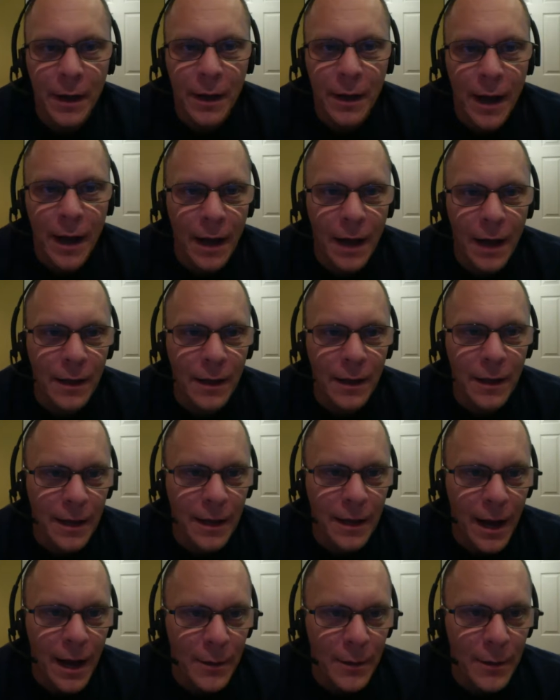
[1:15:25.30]

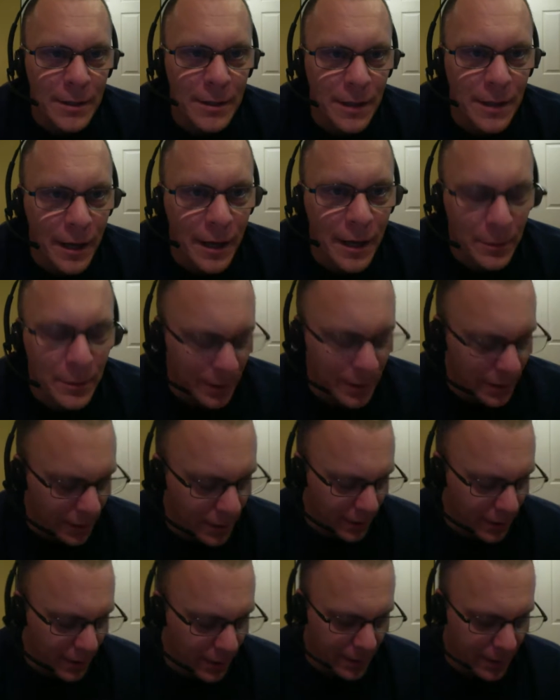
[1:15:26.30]
I always like him
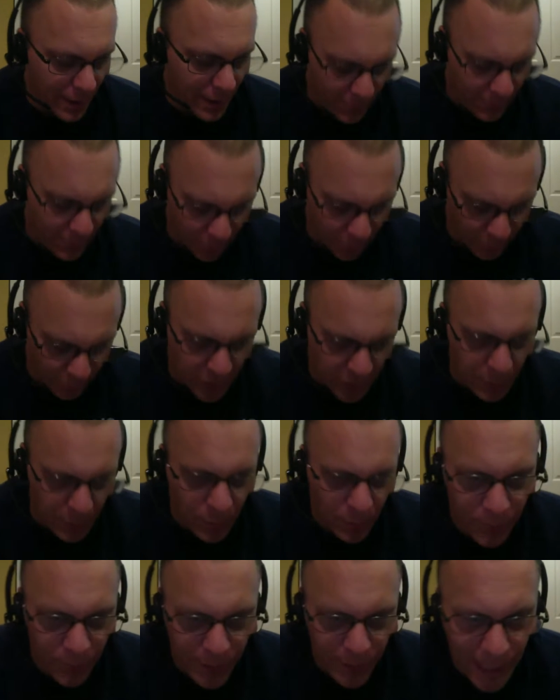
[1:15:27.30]
in that Fulci
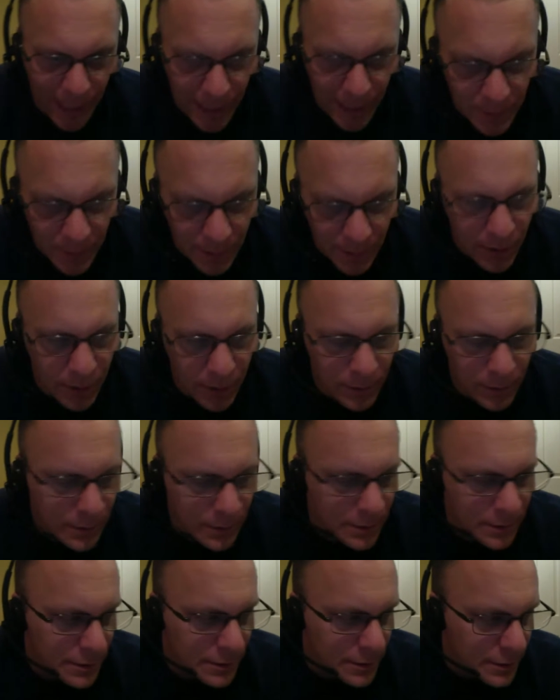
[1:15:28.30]
movie Gates of Hell
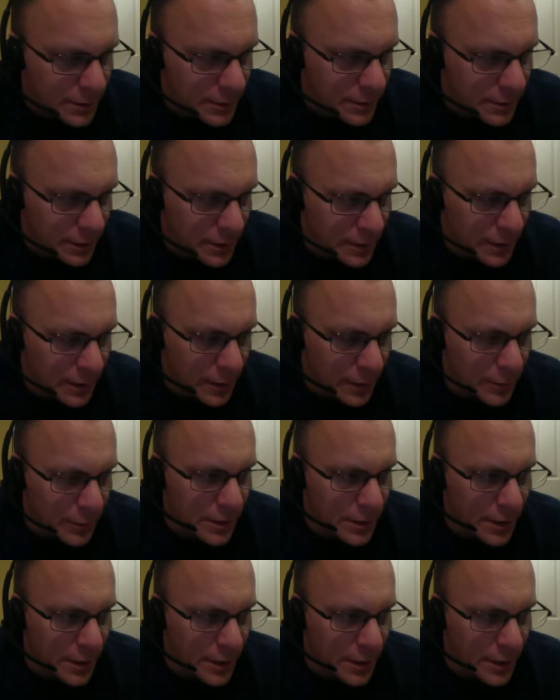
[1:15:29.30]
because he was in